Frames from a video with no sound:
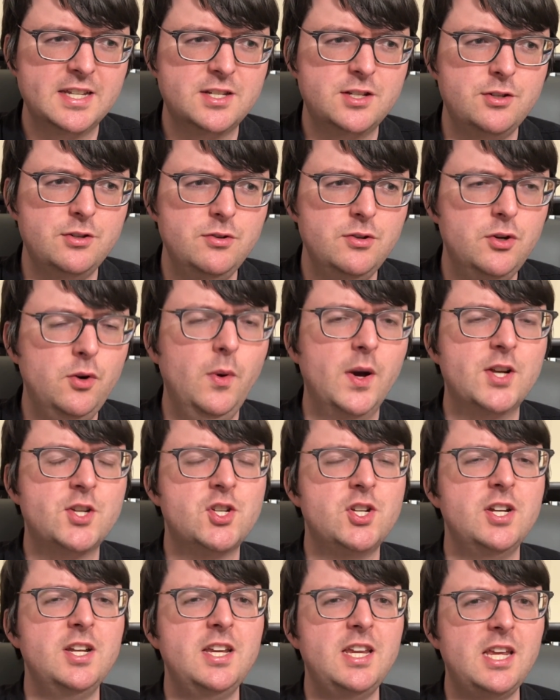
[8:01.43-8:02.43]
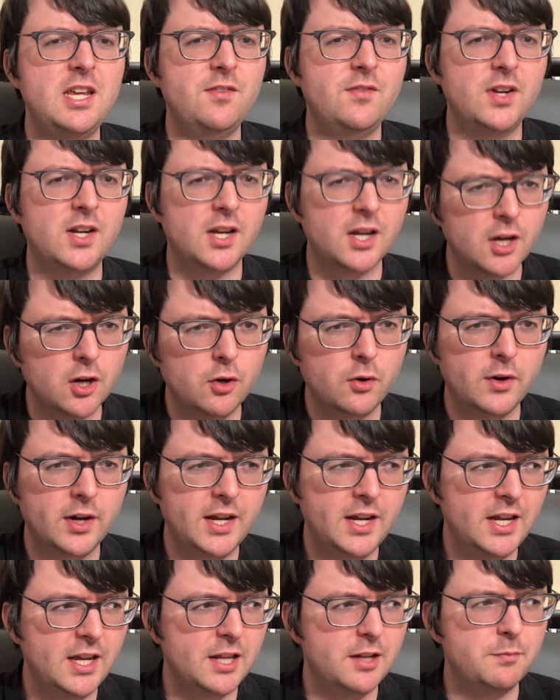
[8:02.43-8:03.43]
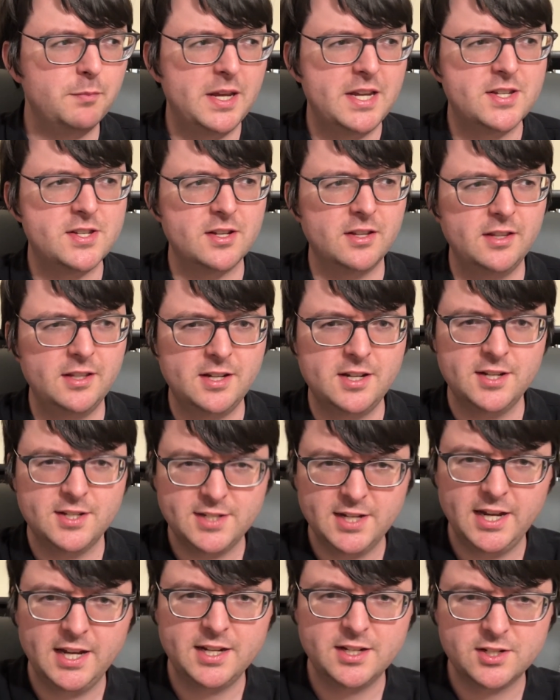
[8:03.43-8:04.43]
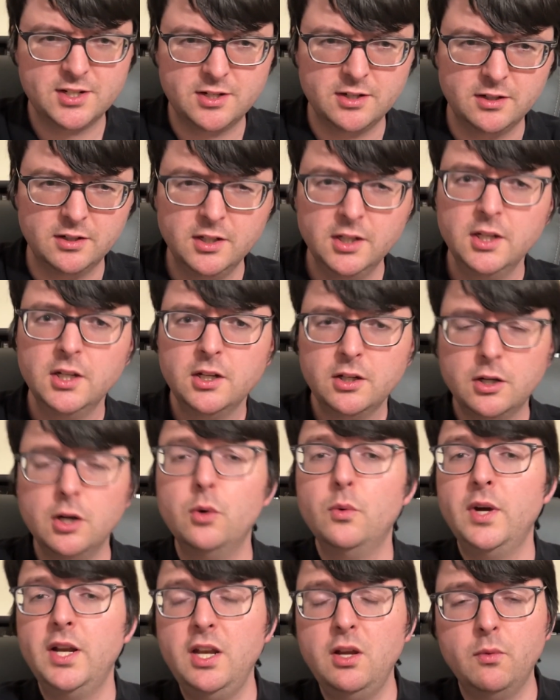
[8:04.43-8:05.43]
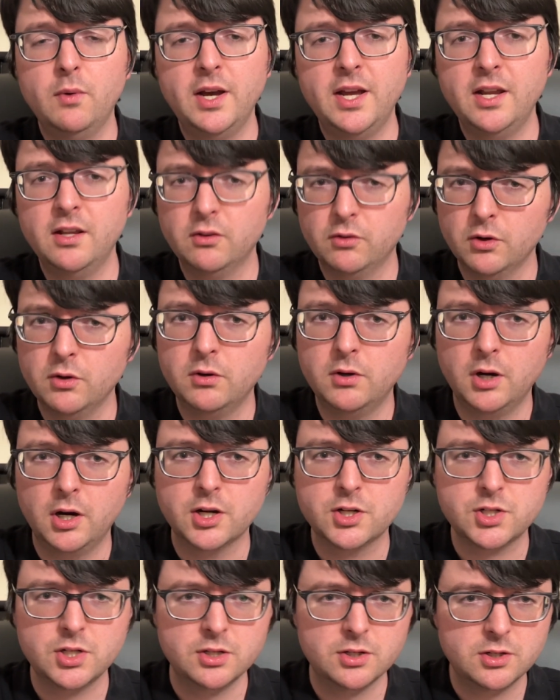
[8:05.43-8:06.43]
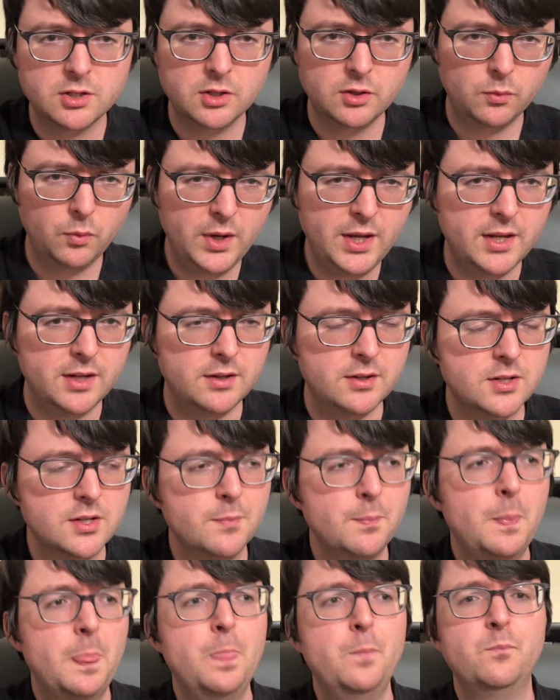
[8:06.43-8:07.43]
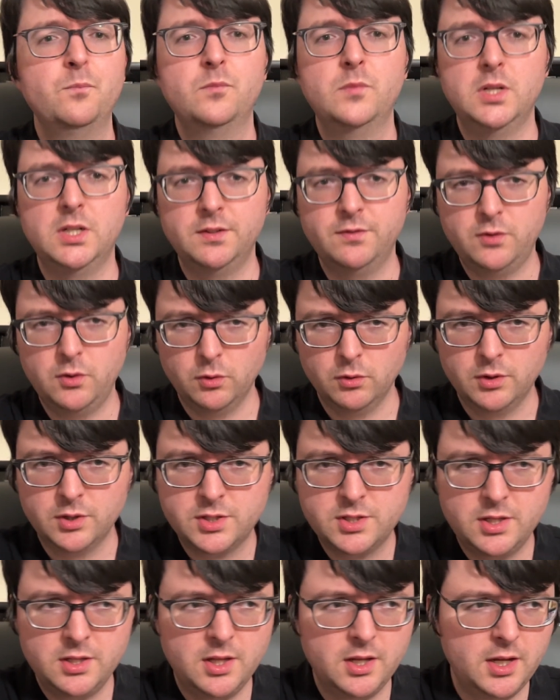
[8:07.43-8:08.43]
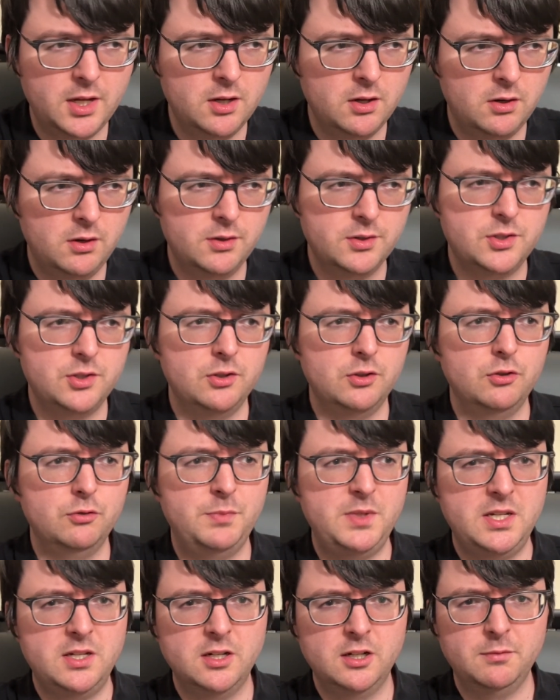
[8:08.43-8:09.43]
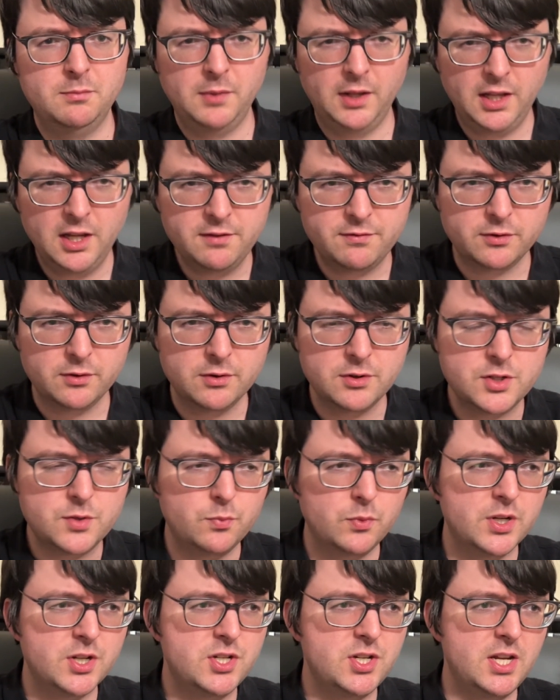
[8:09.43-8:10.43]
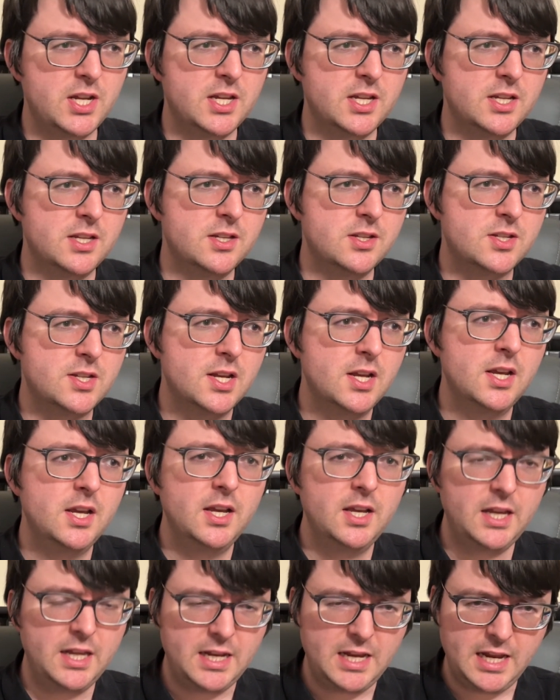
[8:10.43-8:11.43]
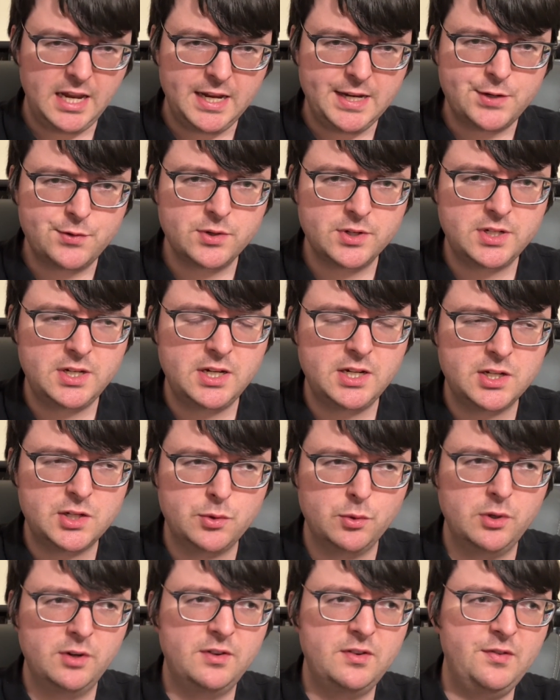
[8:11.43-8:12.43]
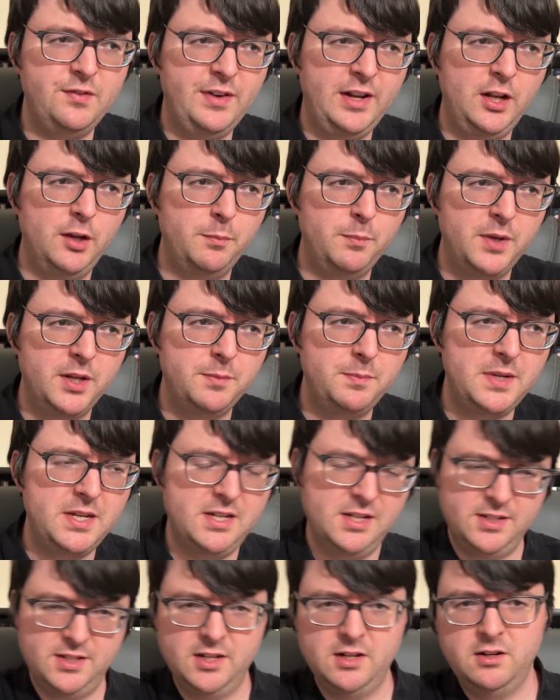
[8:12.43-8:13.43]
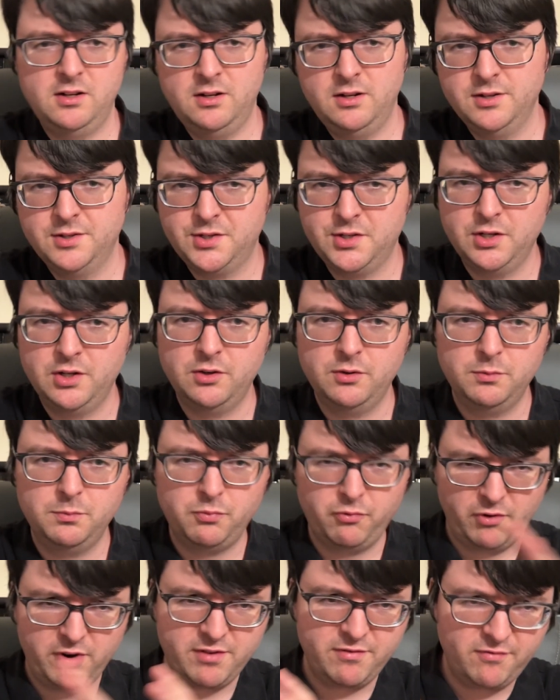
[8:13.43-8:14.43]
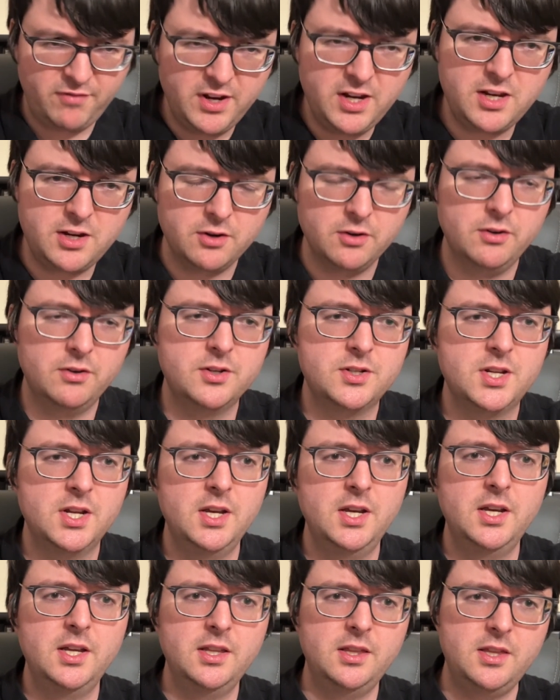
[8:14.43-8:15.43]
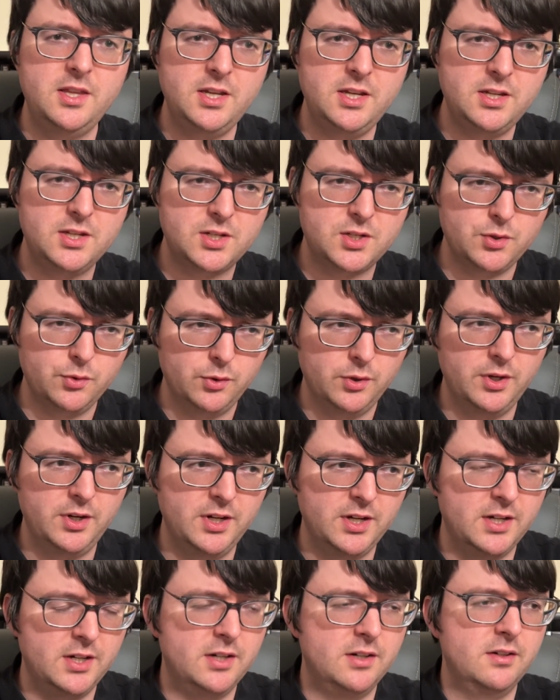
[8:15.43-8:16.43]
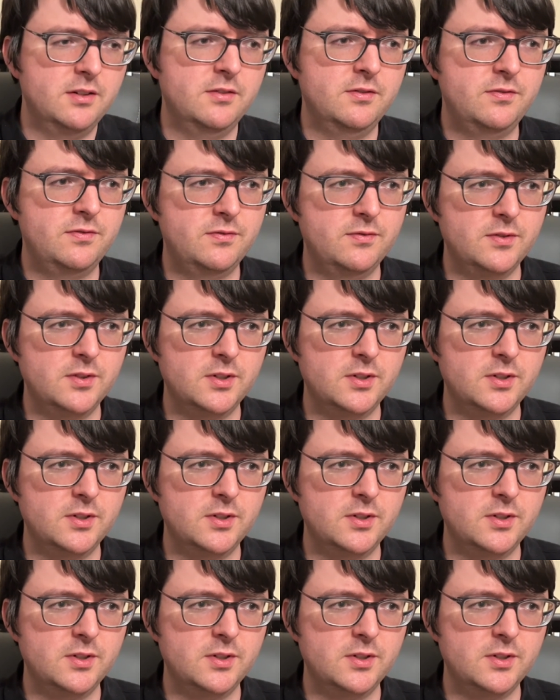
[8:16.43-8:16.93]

to question even going, and basically decides to go anyway and throw caution to the wind. Of course, they also become lovers, which is an interesting sort of development because it also prefigures the sort of